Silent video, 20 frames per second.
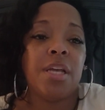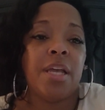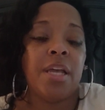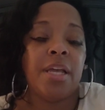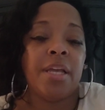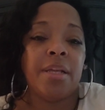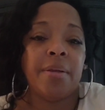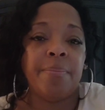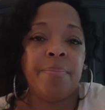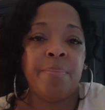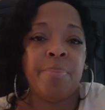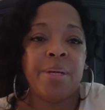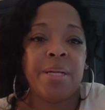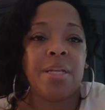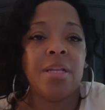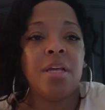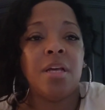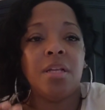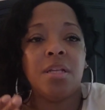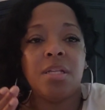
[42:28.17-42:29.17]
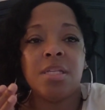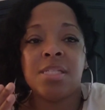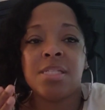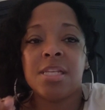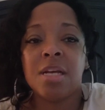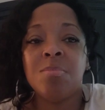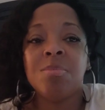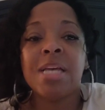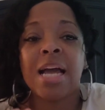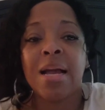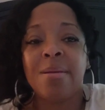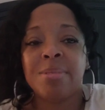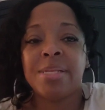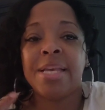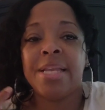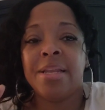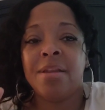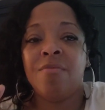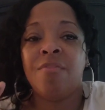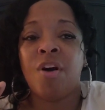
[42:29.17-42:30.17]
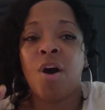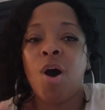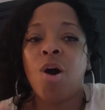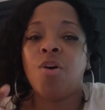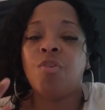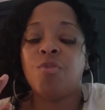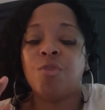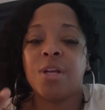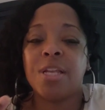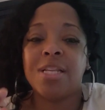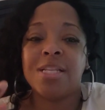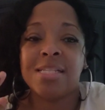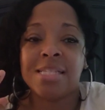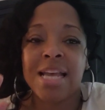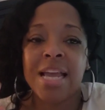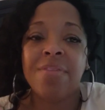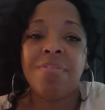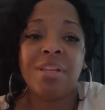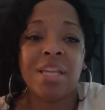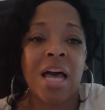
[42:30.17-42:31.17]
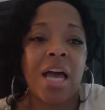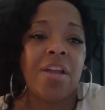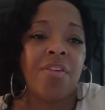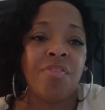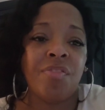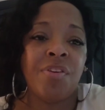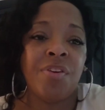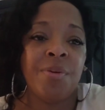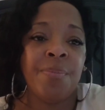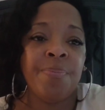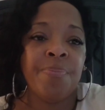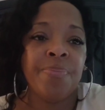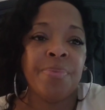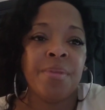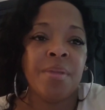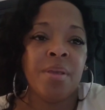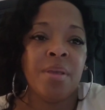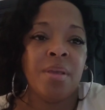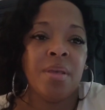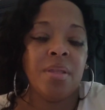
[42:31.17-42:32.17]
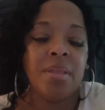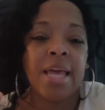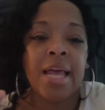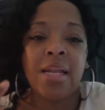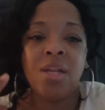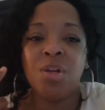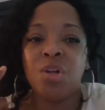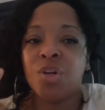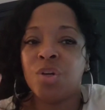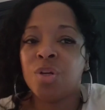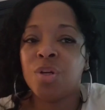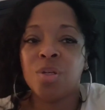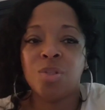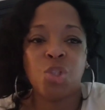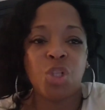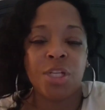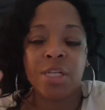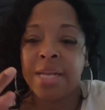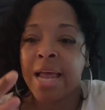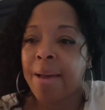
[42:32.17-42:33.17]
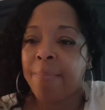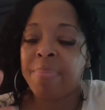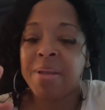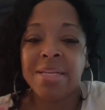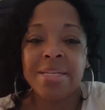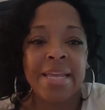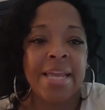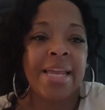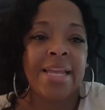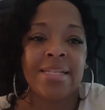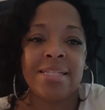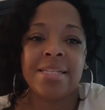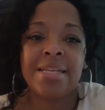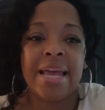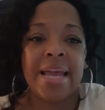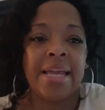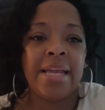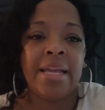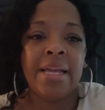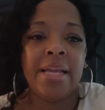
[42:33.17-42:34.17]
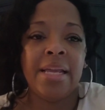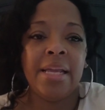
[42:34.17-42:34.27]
But sometimes getting involved can save a life. That little girl should not be dead today.